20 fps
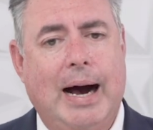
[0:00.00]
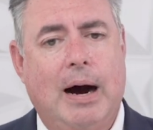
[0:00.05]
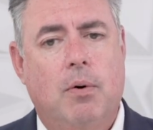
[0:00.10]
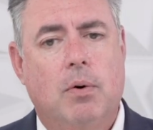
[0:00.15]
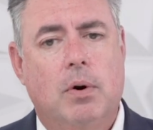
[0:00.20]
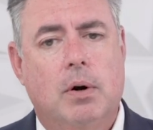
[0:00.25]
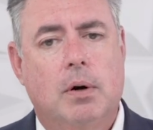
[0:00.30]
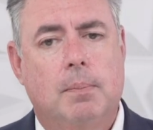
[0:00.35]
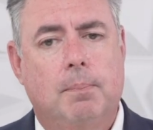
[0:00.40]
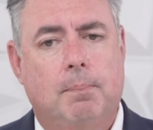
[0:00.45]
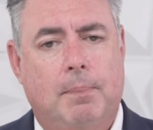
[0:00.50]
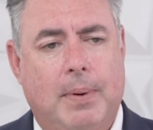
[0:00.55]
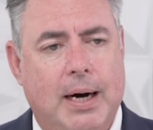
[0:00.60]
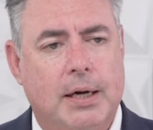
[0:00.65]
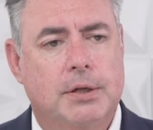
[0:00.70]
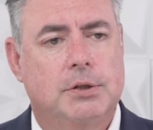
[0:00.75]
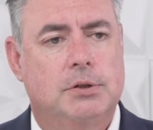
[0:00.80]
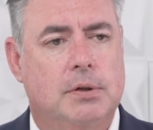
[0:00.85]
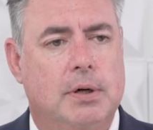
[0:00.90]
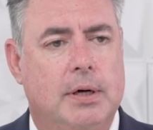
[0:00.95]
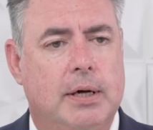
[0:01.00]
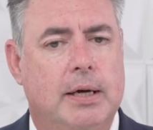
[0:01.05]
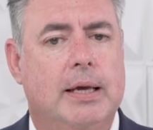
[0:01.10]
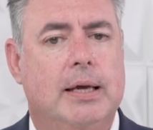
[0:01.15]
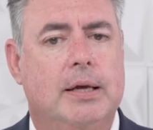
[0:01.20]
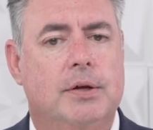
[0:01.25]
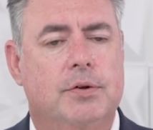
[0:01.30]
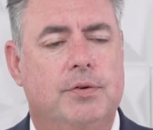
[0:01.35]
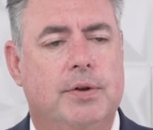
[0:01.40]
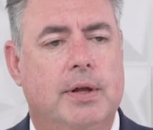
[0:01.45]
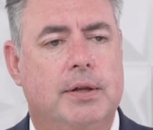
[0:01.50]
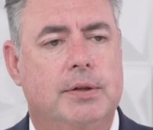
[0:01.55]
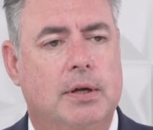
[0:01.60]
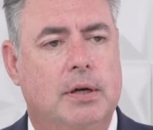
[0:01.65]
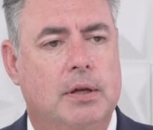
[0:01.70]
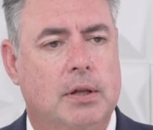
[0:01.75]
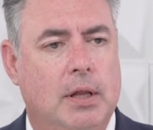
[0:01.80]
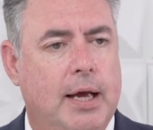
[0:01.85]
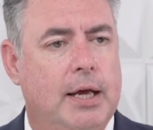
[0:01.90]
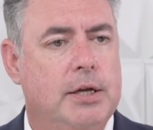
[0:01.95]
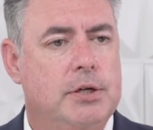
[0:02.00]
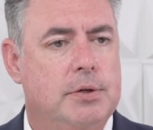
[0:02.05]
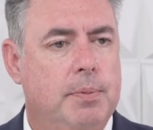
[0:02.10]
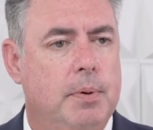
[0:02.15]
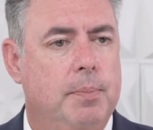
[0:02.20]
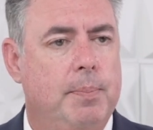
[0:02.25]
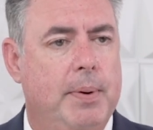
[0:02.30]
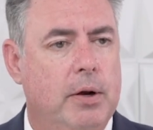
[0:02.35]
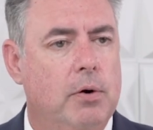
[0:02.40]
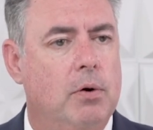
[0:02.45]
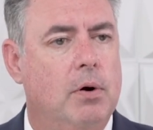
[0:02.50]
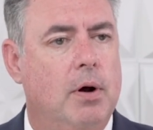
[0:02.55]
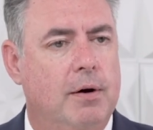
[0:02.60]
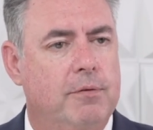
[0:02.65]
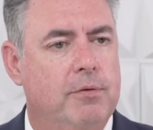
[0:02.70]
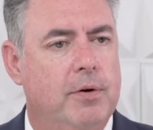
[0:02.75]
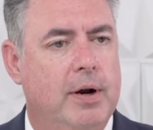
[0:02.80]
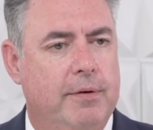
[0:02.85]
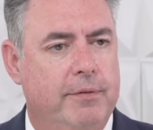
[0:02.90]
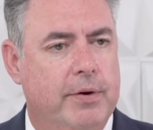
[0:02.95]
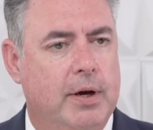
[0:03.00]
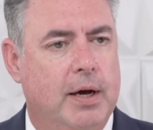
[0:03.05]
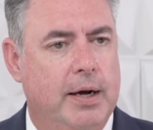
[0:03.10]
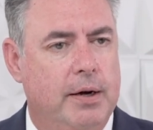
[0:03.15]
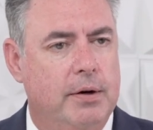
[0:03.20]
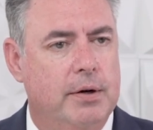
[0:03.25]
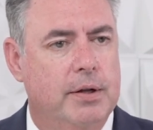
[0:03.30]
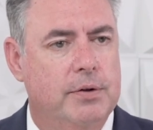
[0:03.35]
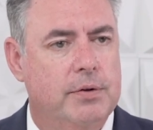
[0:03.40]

our mantra is that the client should be better off for having hired